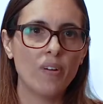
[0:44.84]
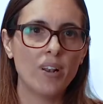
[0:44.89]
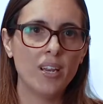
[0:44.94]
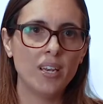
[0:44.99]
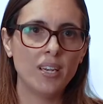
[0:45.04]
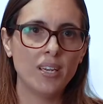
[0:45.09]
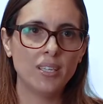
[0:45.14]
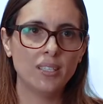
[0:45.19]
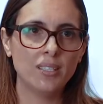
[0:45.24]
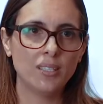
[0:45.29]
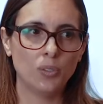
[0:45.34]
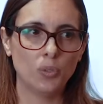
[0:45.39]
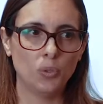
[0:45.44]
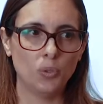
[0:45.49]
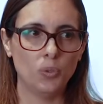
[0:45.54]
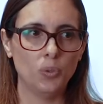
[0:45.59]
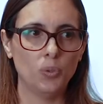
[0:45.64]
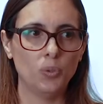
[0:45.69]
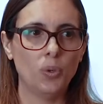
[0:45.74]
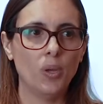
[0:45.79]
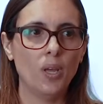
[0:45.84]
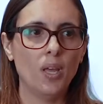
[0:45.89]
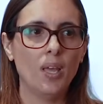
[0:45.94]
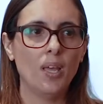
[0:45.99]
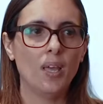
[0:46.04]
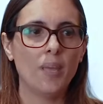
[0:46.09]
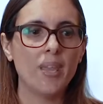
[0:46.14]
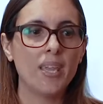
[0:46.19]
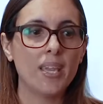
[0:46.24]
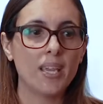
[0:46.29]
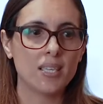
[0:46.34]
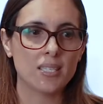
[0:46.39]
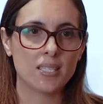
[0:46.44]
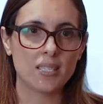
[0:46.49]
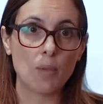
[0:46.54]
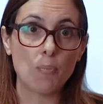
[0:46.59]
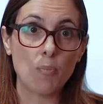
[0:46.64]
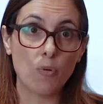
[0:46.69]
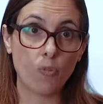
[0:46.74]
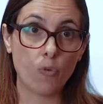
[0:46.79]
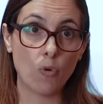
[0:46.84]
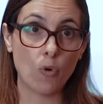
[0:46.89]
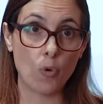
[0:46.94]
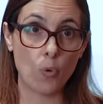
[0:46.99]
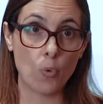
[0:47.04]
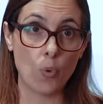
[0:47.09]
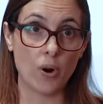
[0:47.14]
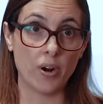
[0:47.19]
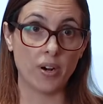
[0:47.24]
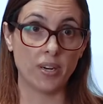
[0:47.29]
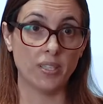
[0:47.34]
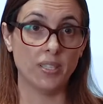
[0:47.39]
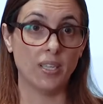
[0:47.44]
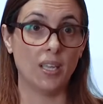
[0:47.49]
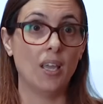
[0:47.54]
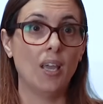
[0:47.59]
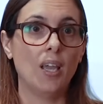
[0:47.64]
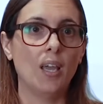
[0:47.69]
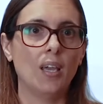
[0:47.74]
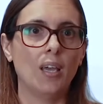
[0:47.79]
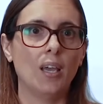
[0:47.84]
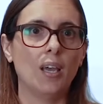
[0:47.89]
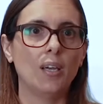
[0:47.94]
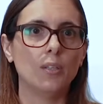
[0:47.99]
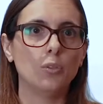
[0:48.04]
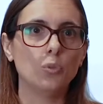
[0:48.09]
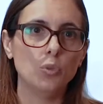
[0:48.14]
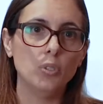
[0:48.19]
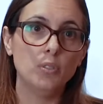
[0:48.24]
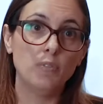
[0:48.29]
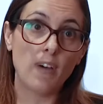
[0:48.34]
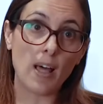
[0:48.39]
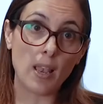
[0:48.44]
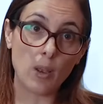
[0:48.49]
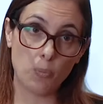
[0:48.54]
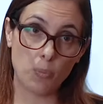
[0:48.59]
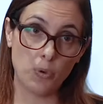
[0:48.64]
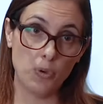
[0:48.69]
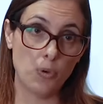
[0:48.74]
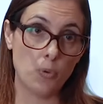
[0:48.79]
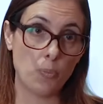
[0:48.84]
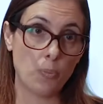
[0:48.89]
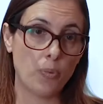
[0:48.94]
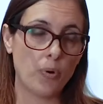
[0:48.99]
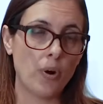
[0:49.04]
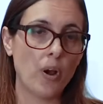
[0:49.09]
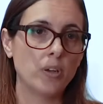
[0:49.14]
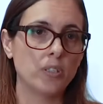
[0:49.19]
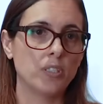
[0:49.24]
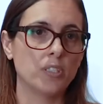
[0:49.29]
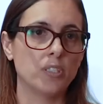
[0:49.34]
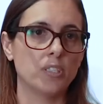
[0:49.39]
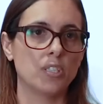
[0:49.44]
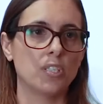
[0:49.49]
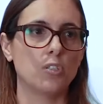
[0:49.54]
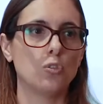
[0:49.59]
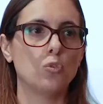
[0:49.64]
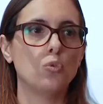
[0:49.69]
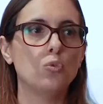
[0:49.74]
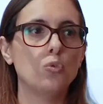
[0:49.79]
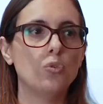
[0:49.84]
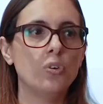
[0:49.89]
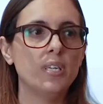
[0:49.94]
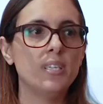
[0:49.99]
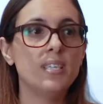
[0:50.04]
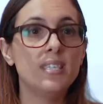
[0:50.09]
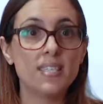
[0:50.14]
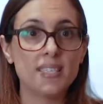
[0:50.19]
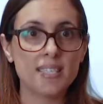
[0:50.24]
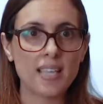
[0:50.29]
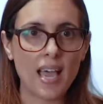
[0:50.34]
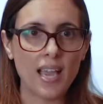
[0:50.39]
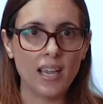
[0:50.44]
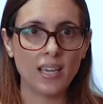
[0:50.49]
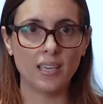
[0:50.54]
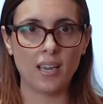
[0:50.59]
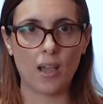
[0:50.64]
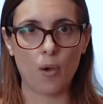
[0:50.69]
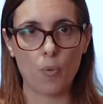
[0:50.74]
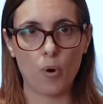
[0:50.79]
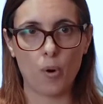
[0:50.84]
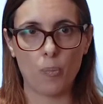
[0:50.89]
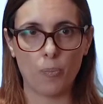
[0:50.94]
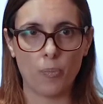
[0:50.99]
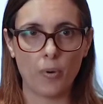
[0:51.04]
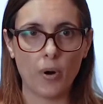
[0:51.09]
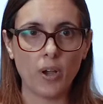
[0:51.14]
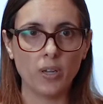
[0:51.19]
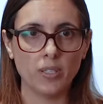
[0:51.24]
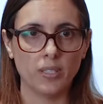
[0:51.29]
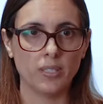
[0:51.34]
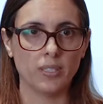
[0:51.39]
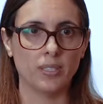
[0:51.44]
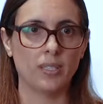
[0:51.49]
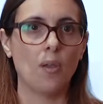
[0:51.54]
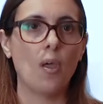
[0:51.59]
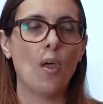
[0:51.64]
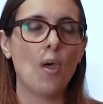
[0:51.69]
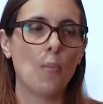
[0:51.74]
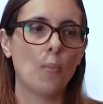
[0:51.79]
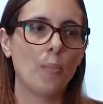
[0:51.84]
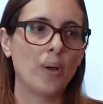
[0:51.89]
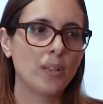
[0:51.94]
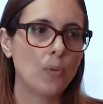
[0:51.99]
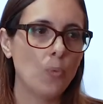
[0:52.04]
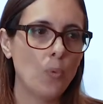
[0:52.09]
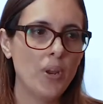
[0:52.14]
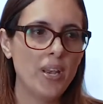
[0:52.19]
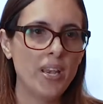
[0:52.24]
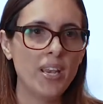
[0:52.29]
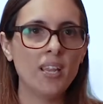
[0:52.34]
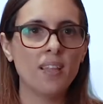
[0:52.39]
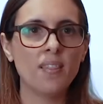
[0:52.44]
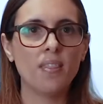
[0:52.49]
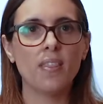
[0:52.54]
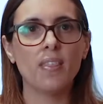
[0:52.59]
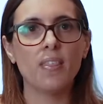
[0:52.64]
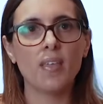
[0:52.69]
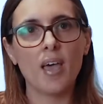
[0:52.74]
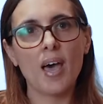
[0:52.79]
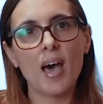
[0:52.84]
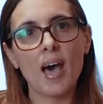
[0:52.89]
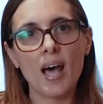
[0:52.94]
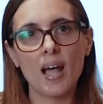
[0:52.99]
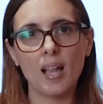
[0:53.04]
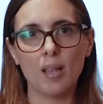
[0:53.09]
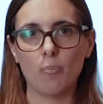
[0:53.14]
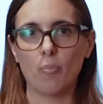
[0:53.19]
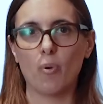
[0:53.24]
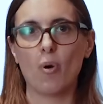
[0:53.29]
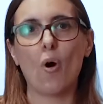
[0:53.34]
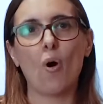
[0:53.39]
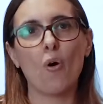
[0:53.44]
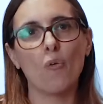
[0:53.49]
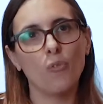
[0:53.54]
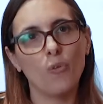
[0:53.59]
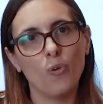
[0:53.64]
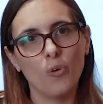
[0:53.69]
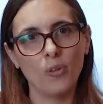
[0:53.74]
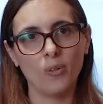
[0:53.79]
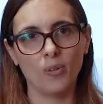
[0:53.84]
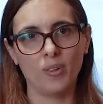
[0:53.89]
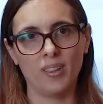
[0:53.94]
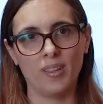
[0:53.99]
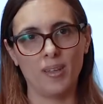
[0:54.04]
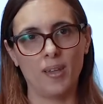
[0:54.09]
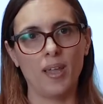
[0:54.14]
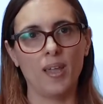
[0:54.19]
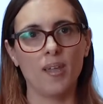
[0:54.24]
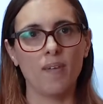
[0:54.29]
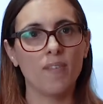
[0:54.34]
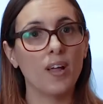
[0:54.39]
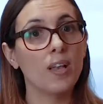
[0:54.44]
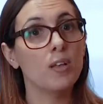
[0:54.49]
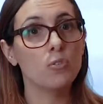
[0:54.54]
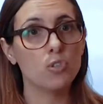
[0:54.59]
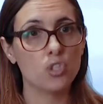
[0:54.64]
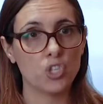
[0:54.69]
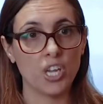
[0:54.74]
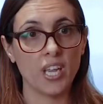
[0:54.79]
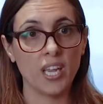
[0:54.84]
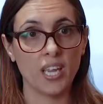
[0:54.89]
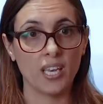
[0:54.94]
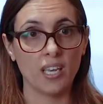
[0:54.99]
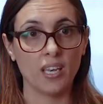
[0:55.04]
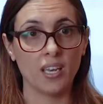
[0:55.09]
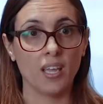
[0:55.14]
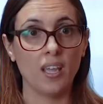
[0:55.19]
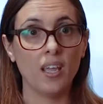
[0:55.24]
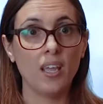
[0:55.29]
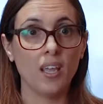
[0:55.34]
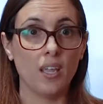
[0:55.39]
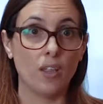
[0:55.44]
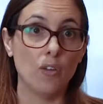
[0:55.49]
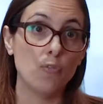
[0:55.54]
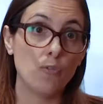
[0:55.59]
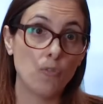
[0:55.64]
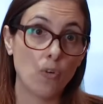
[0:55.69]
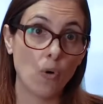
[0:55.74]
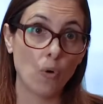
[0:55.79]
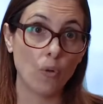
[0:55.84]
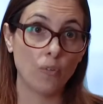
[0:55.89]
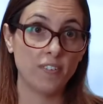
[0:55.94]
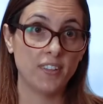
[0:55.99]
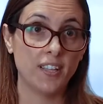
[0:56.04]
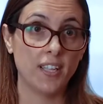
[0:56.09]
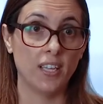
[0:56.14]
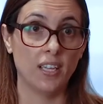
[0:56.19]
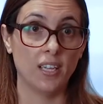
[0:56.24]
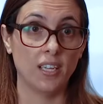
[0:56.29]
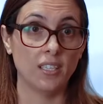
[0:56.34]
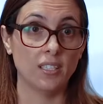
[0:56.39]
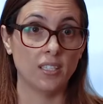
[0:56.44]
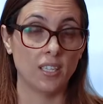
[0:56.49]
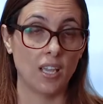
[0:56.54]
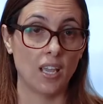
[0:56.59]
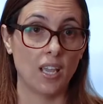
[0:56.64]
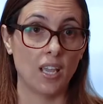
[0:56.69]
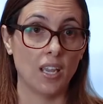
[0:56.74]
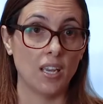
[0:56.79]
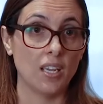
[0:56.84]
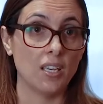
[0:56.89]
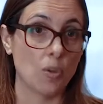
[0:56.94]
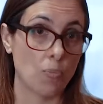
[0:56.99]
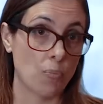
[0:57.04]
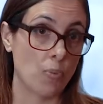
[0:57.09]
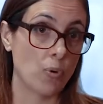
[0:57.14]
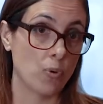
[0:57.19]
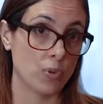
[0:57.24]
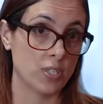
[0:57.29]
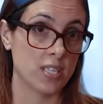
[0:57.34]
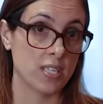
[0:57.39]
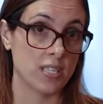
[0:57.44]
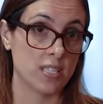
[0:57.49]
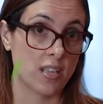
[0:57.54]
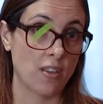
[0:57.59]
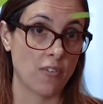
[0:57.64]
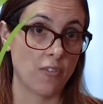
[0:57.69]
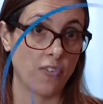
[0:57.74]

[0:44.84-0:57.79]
really need to make a step forward to develop new products, to redesign our product, but we need the help of all the value chain involved in the process, I